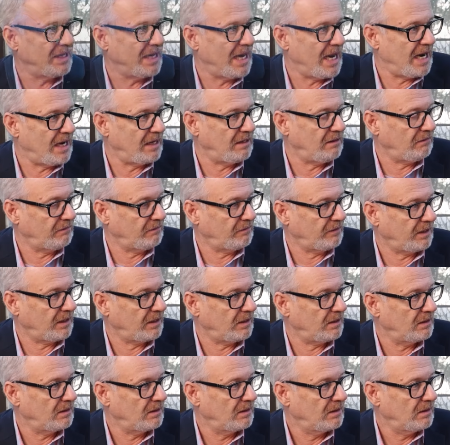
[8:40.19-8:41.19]
in anything.
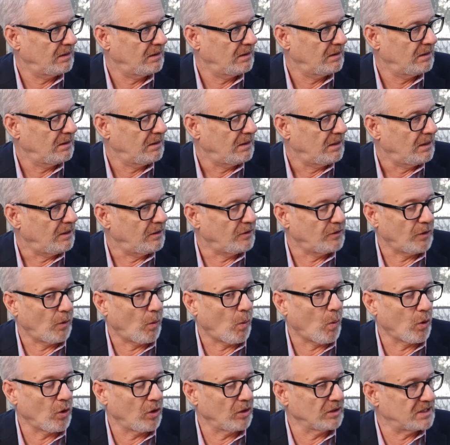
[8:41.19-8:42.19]
The
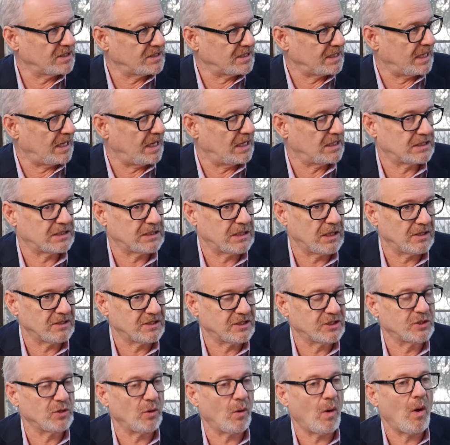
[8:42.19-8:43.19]
world is against us.
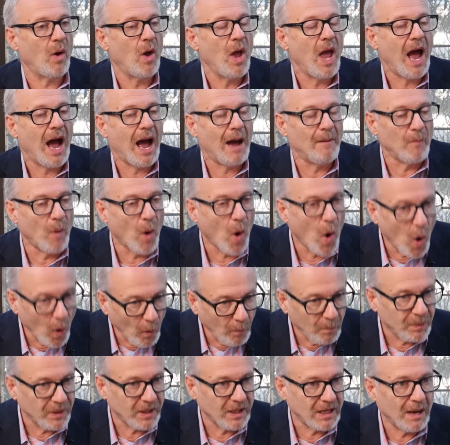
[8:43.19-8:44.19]
So I'm
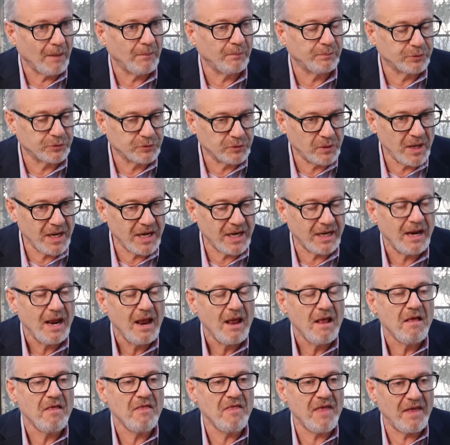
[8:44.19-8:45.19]
hoping, I'm praying
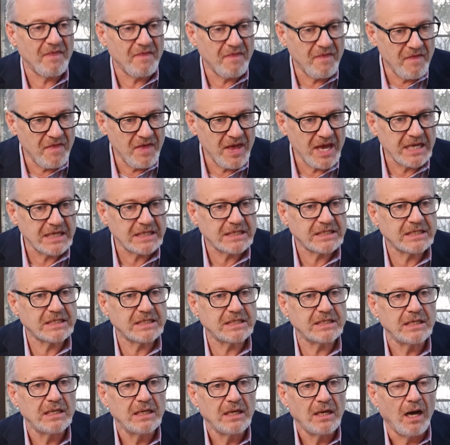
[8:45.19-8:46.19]
that
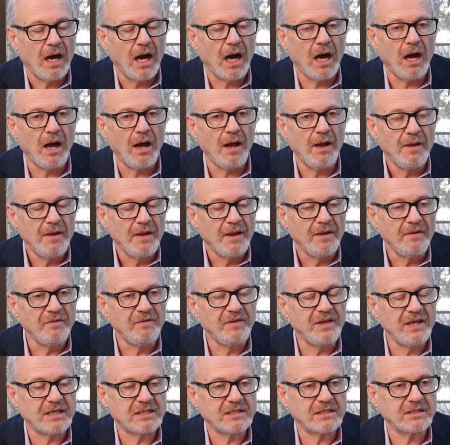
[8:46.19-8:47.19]
this, uh,
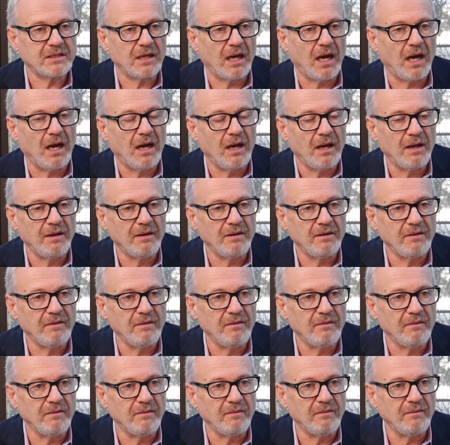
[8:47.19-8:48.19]
this uh,
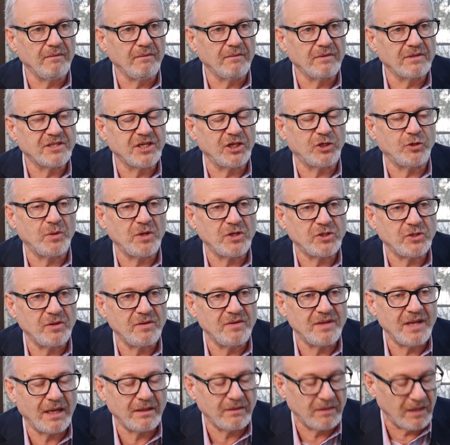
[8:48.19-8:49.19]
situation
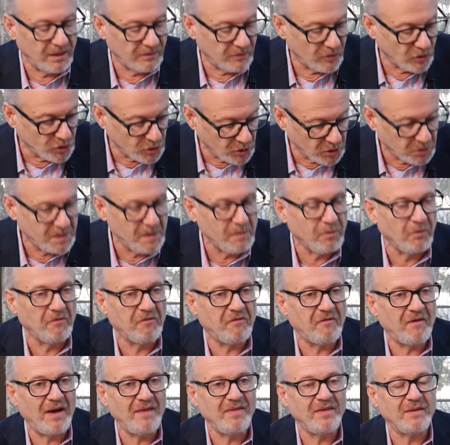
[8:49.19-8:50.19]
that the Jewish people
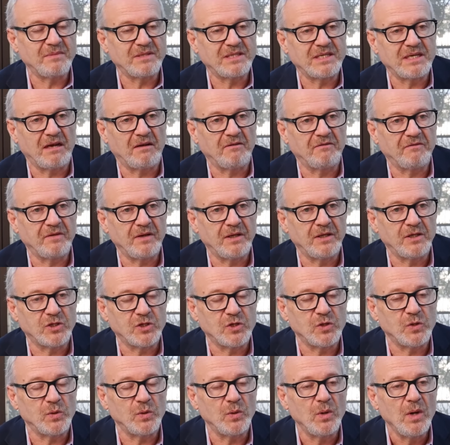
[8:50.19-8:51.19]
find themselves
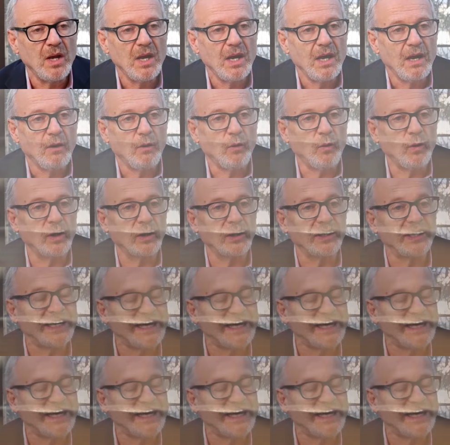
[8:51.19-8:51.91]
into will